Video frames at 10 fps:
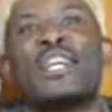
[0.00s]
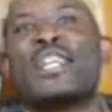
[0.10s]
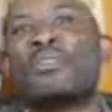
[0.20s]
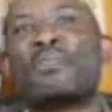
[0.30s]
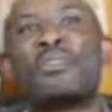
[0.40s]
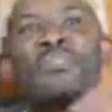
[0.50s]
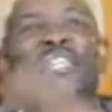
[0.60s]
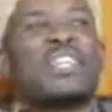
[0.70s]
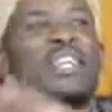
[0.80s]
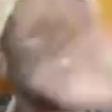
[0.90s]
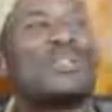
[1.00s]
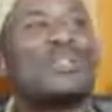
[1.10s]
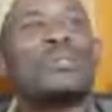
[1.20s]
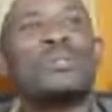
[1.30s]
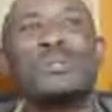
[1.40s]
other professors
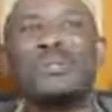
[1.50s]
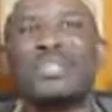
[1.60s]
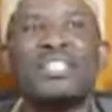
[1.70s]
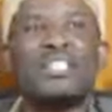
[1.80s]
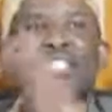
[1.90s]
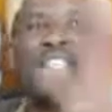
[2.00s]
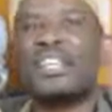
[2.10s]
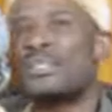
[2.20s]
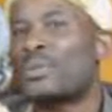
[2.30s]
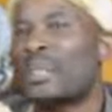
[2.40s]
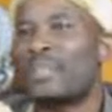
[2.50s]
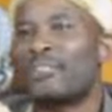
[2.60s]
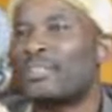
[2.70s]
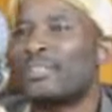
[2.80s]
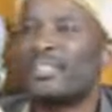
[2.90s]
or engineers or
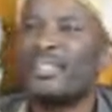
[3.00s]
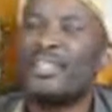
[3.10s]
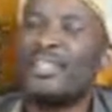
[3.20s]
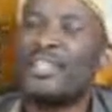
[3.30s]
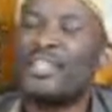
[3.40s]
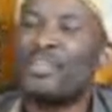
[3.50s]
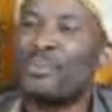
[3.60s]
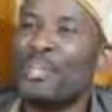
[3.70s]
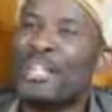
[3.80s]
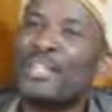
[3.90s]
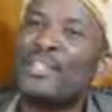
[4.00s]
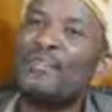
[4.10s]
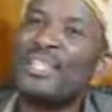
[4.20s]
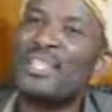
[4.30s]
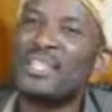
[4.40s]
whatever. He nominated me